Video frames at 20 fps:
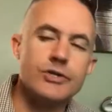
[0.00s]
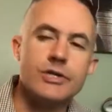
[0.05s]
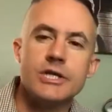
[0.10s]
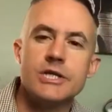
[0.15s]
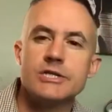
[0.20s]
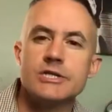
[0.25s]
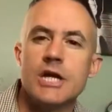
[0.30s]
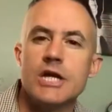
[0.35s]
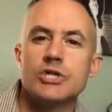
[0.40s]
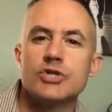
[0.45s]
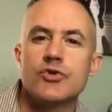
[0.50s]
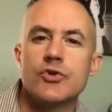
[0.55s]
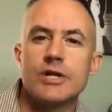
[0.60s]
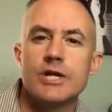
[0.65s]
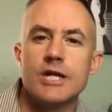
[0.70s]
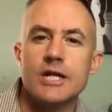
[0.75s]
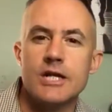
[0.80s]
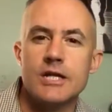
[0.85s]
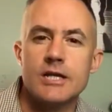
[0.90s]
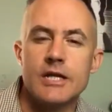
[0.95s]
the
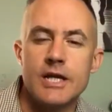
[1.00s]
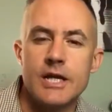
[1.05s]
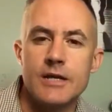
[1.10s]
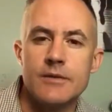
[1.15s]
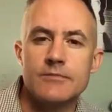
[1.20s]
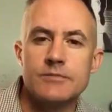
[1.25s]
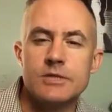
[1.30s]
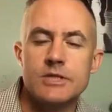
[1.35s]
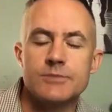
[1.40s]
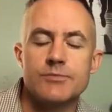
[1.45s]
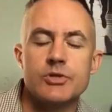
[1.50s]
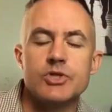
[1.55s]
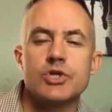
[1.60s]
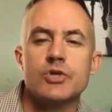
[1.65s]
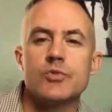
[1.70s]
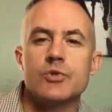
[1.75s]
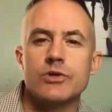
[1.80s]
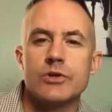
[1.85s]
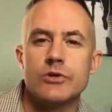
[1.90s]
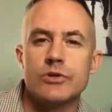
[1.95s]
exaggerated claims, especially
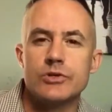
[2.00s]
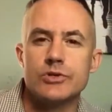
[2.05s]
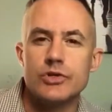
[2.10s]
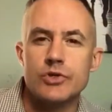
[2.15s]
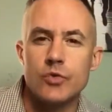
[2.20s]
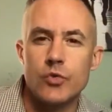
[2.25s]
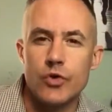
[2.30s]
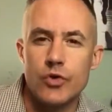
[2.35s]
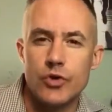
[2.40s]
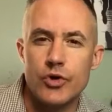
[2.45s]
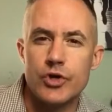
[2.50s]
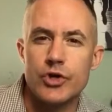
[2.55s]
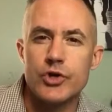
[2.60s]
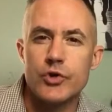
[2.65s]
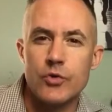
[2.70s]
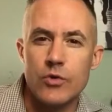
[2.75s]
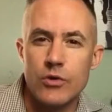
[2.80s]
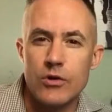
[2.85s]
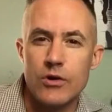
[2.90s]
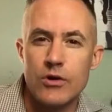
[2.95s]
when they're using the word
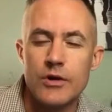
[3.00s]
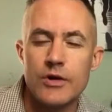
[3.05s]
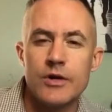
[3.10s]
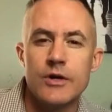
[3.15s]
cure.